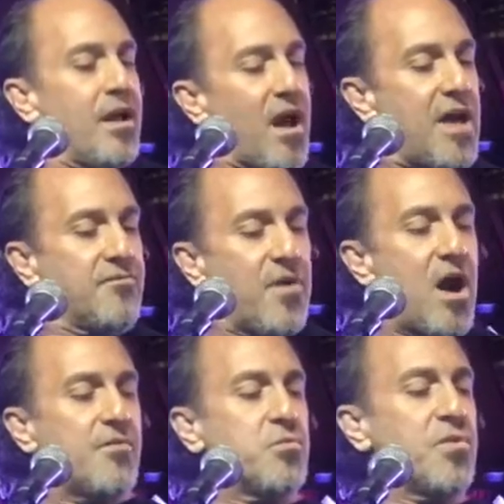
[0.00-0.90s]
got
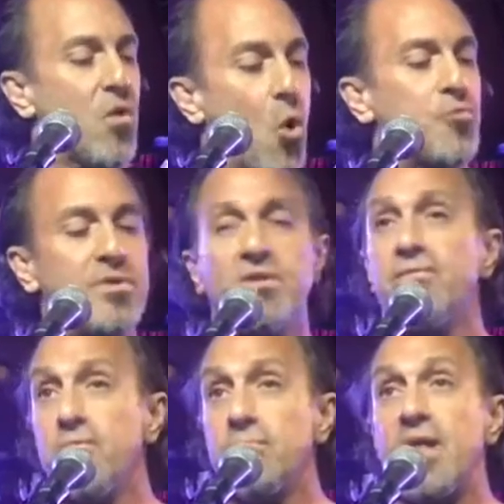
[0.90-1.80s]
involved with Goldman to
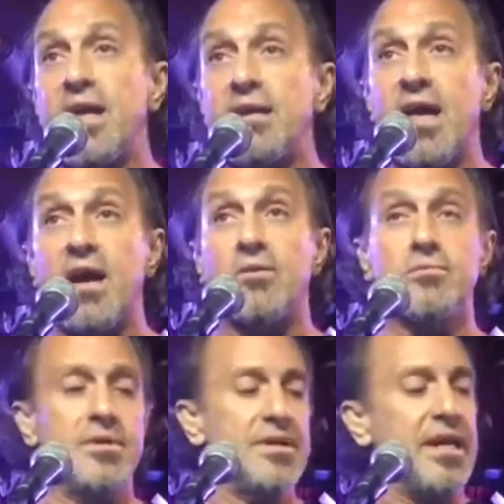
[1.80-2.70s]
form that
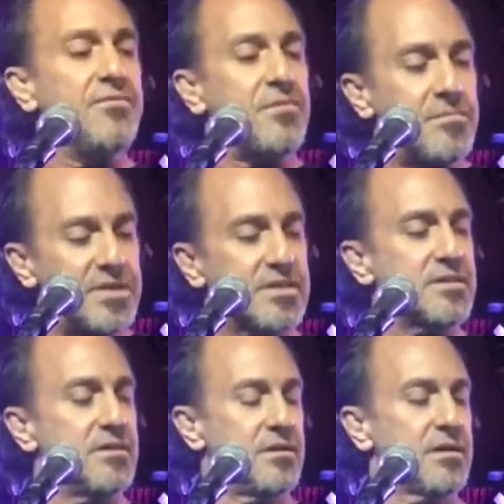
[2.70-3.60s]
now
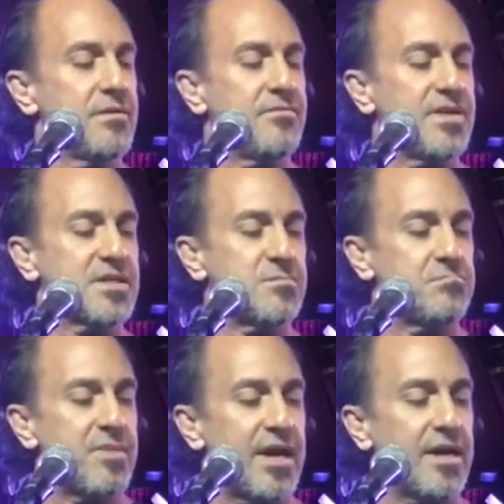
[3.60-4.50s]
infamous
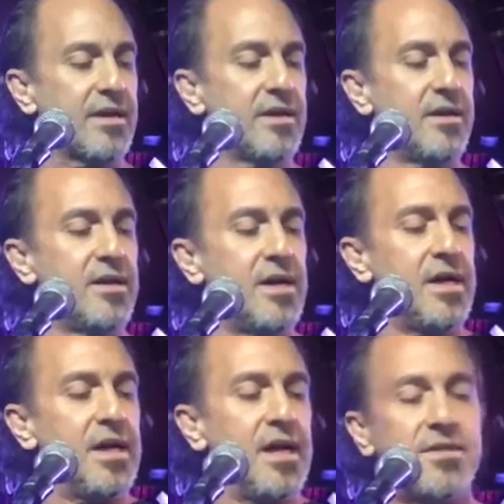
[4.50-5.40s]
investment bank.
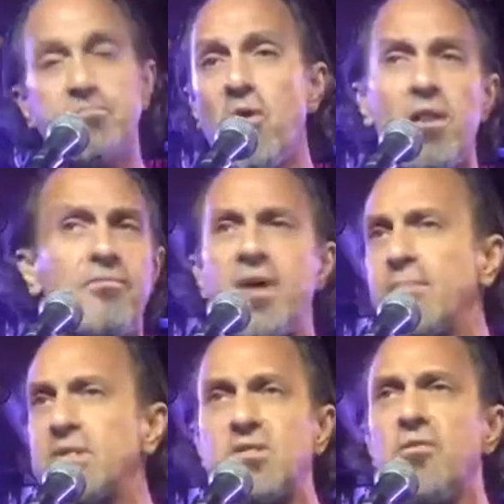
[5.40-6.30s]
This part of the
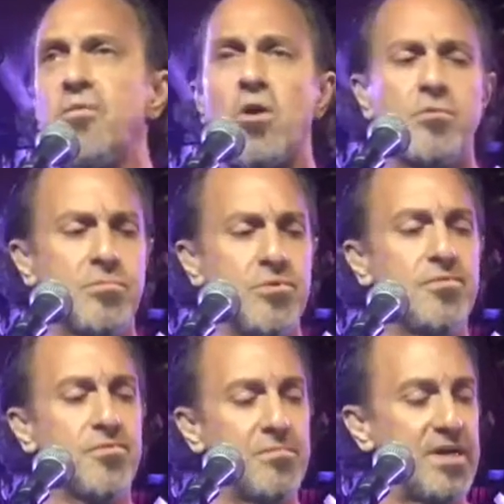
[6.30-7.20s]
family is so far
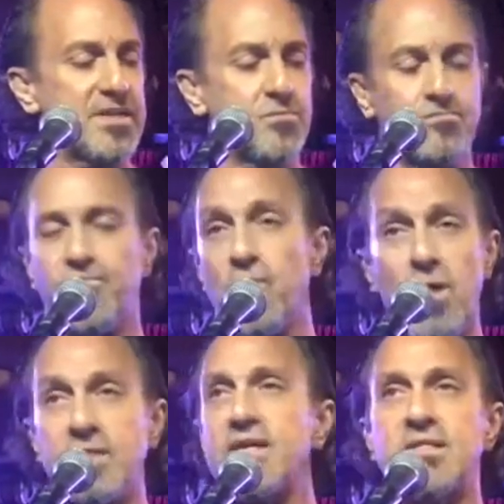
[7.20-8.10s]
removed from us, for
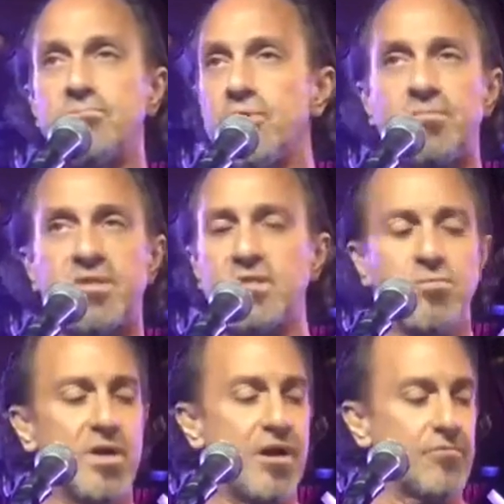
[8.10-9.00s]
all intents and purposes,
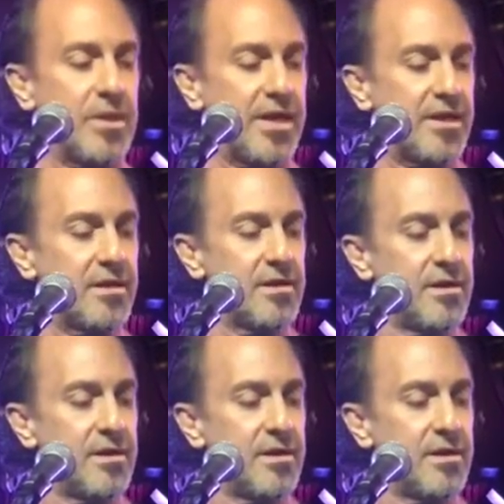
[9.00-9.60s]
we're not related.